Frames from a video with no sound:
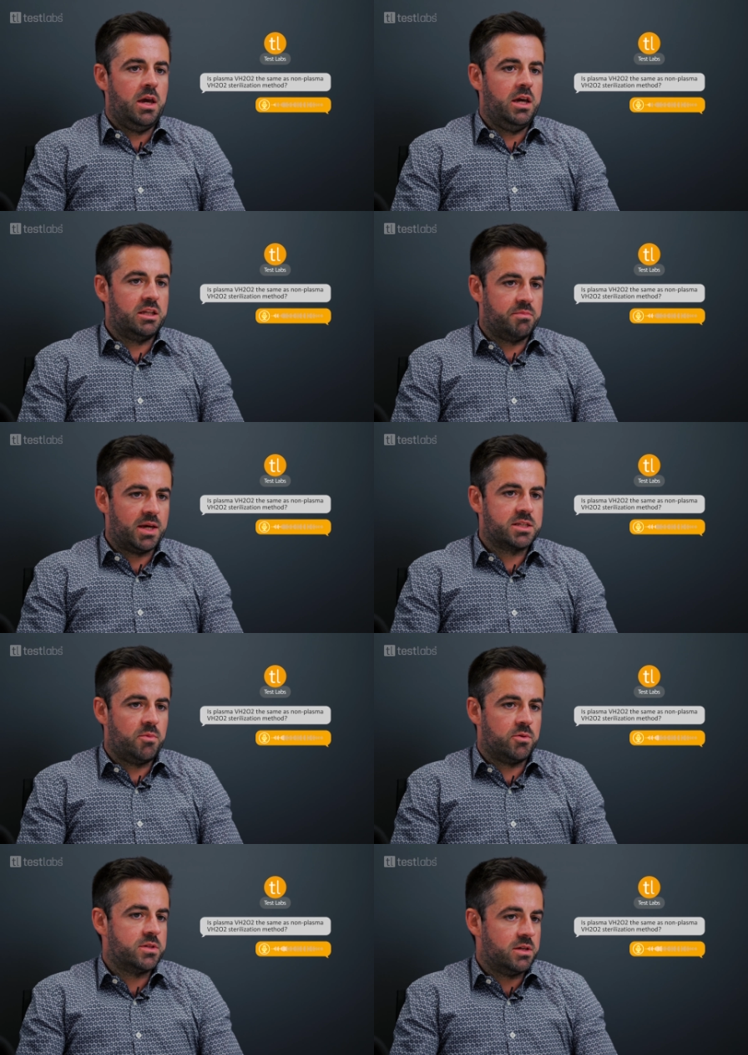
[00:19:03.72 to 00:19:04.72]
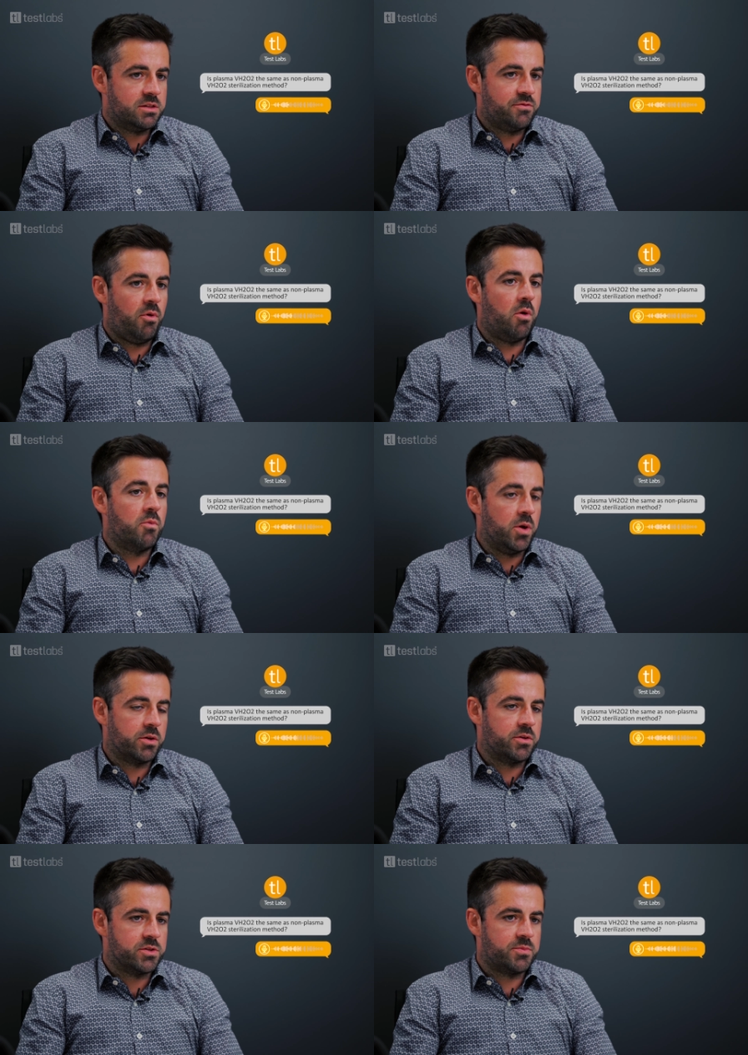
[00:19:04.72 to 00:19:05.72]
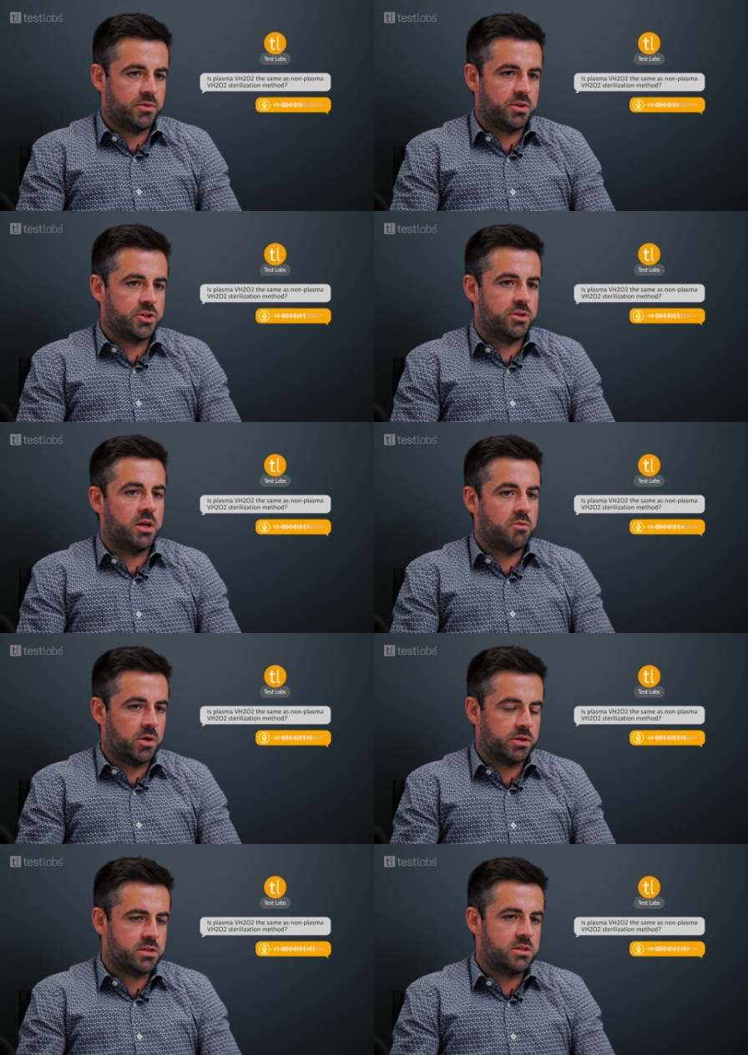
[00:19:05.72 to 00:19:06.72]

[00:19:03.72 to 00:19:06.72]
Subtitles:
it makes more sense for workers' protection and workers'